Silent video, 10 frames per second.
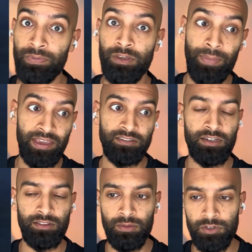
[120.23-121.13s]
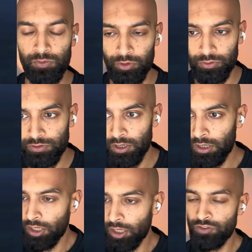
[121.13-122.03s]
and paste in the image models.
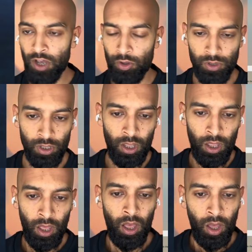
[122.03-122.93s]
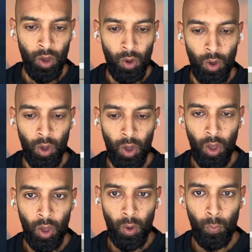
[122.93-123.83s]
So
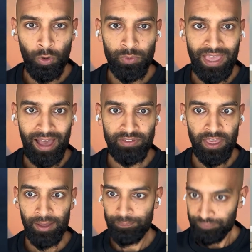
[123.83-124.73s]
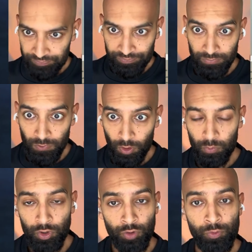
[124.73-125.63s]
what do we have here?
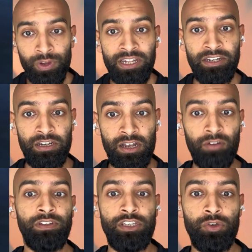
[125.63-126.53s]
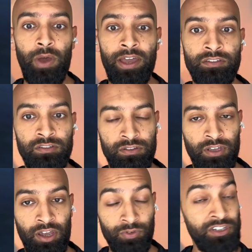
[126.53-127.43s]
We've got a really lovely UX
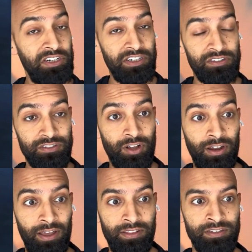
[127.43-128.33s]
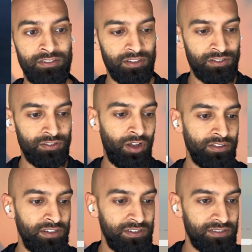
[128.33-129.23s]
that originally didn't start like this.
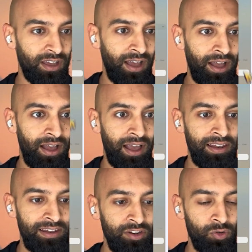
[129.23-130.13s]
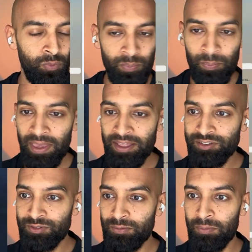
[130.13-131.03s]
Started a little
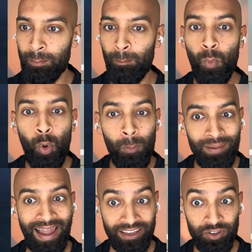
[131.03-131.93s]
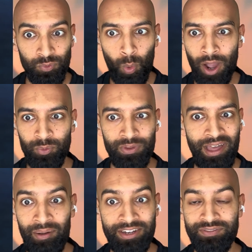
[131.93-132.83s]
bit more black and white
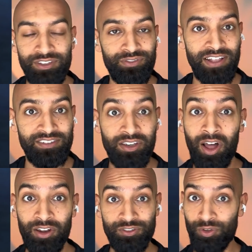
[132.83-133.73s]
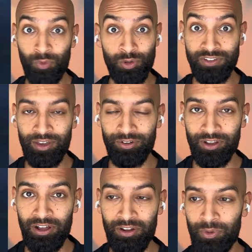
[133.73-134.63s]
without any of these fancy colors that rotate on a
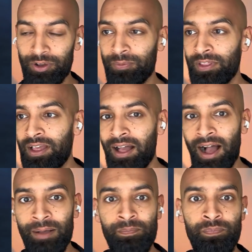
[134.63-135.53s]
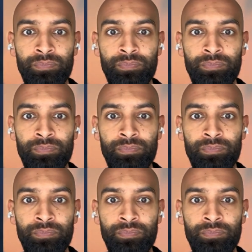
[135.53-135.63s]
color wheel. And